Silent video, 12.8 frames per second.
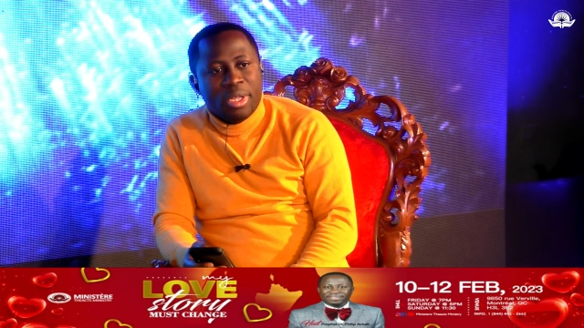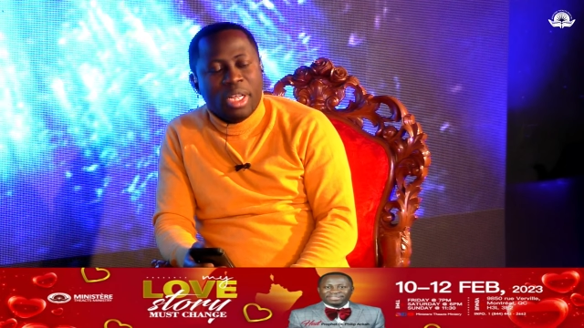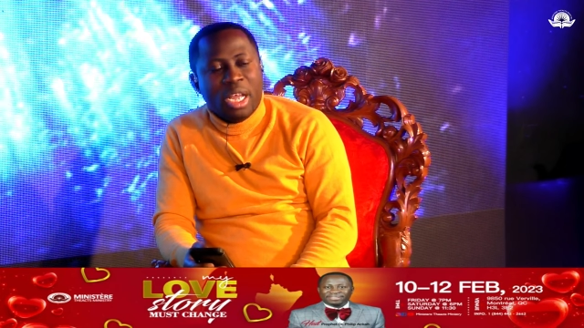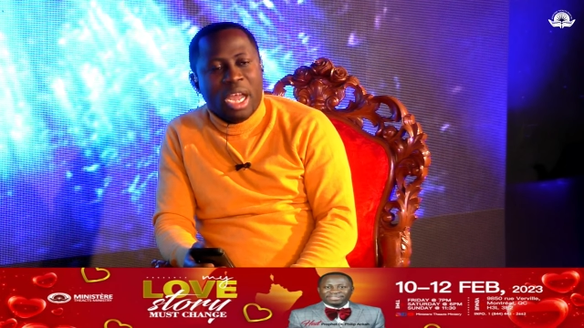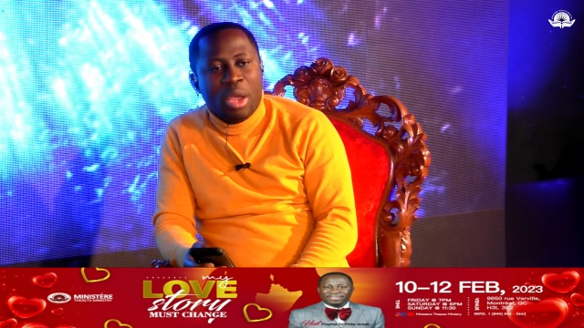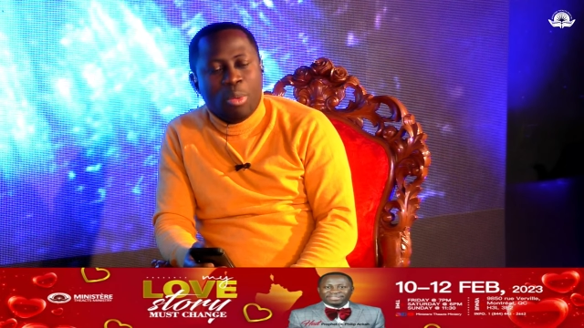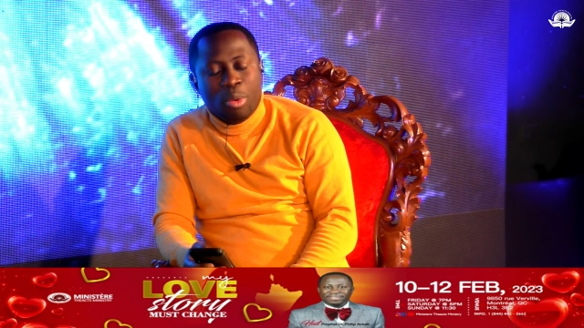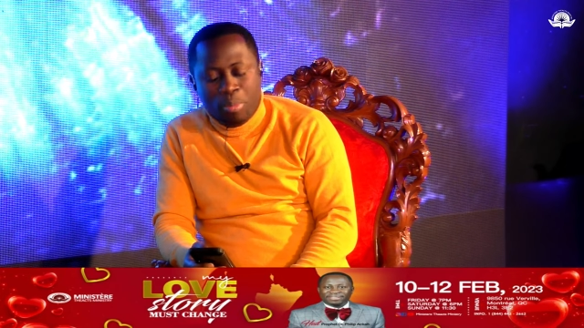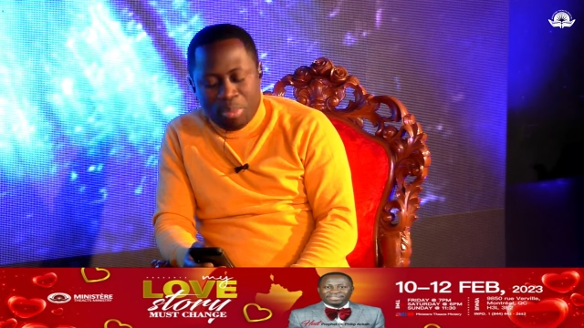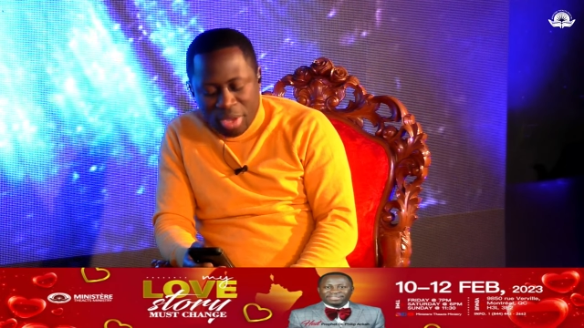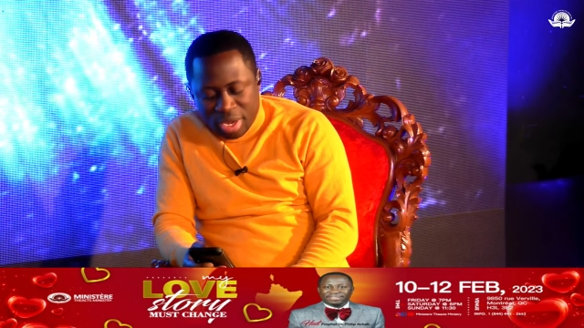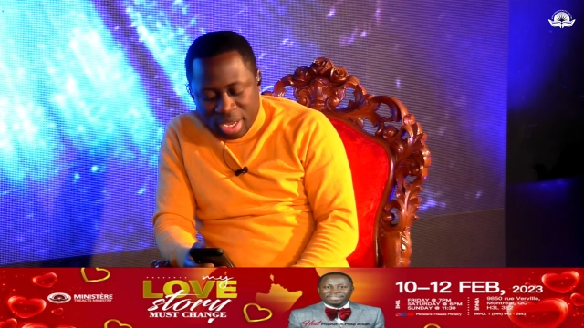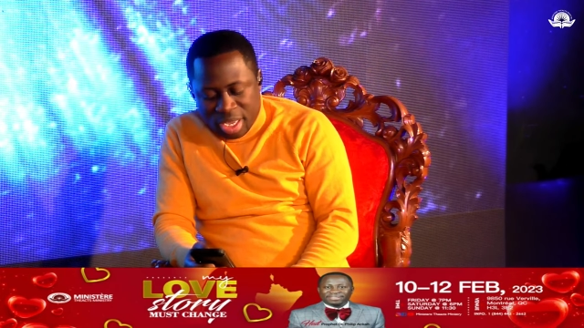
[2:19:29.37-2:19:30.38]
I
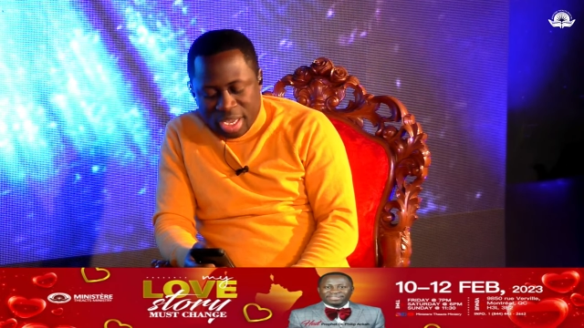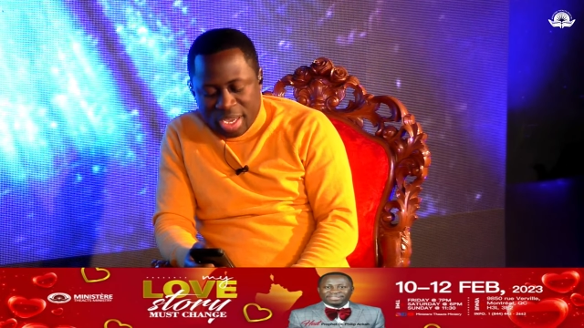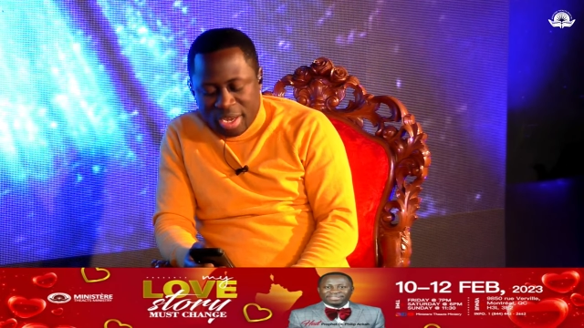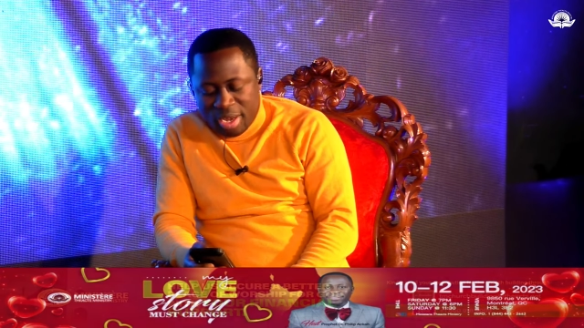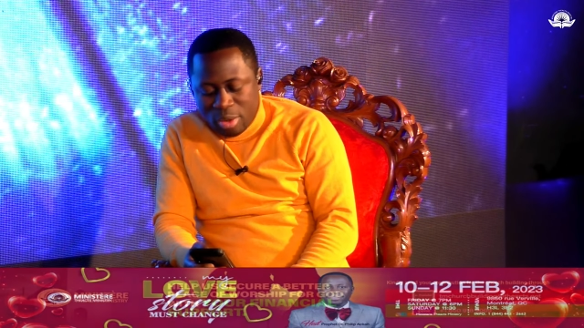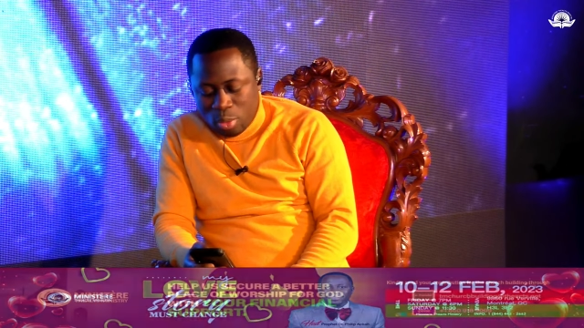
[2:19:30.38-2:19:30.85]
repeat again,